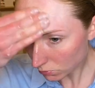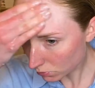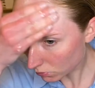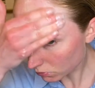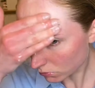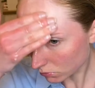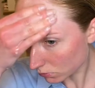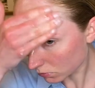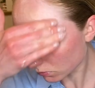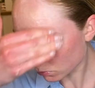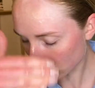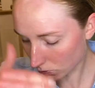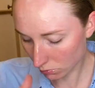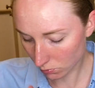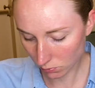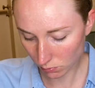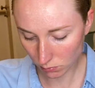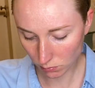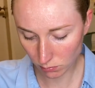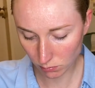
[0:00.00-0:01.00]
1
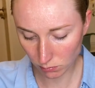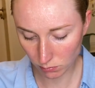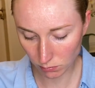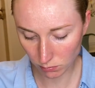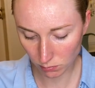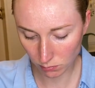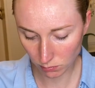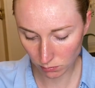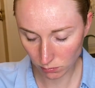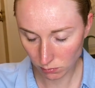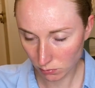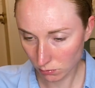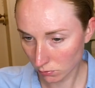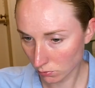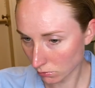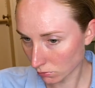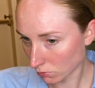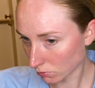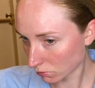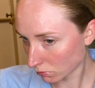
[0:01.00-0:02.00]
tablespoon of Greek
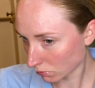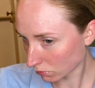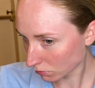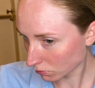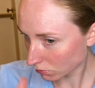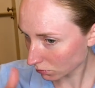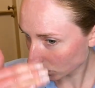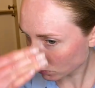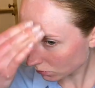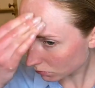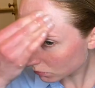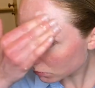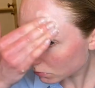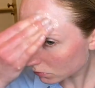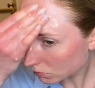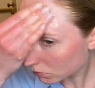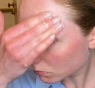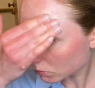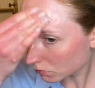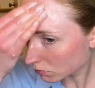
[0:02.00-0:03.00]
yogurt, and
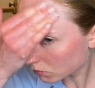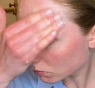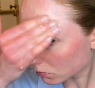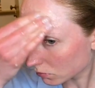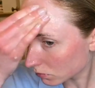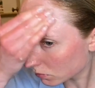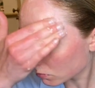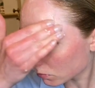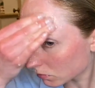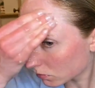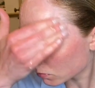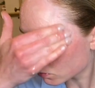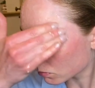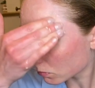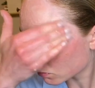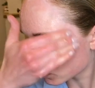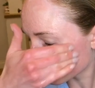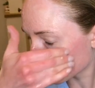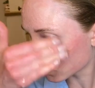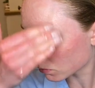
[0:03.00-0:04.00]
1/2 lemon.
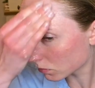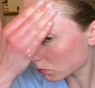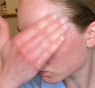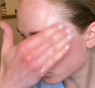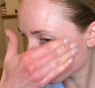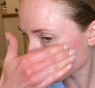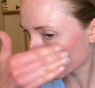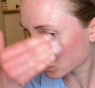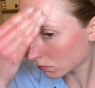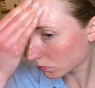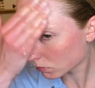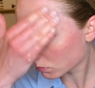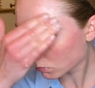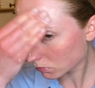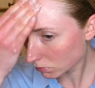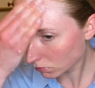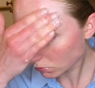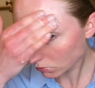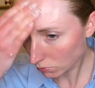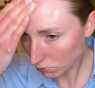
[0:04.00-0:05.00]
If you want to make it
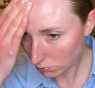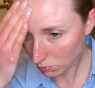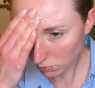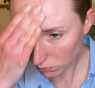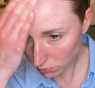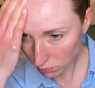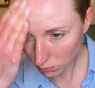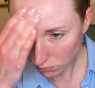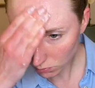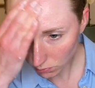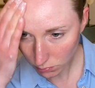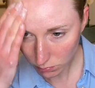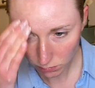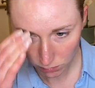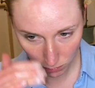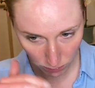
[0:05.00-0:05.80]
even thicker, I would